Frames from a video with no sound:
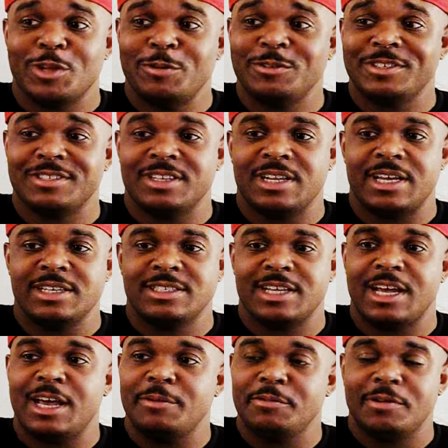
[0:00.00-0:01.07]
it was just a nice
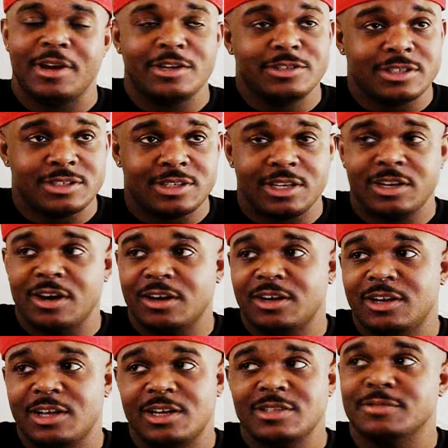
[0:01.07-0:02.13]
time. You know, I used to take all
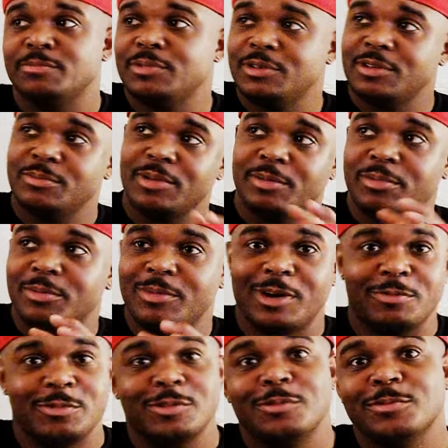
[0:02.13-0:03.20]
the letters and put them up on
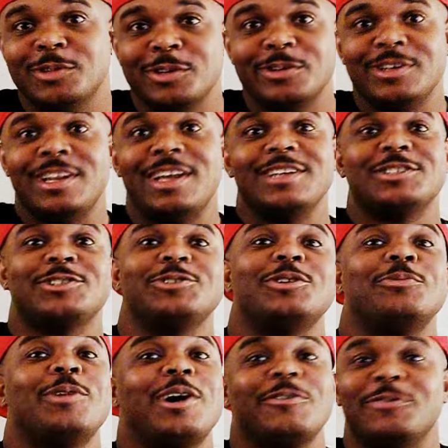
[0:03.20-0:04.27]
my room door and like
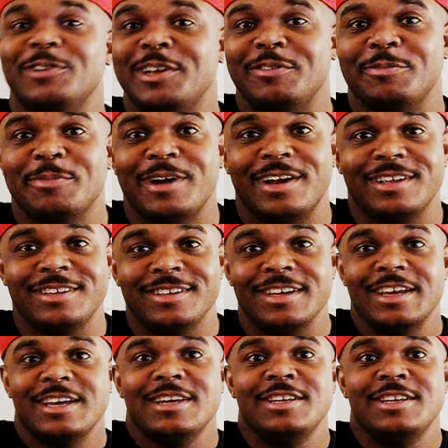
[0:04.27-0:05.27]
show them off, and everybody, yeah.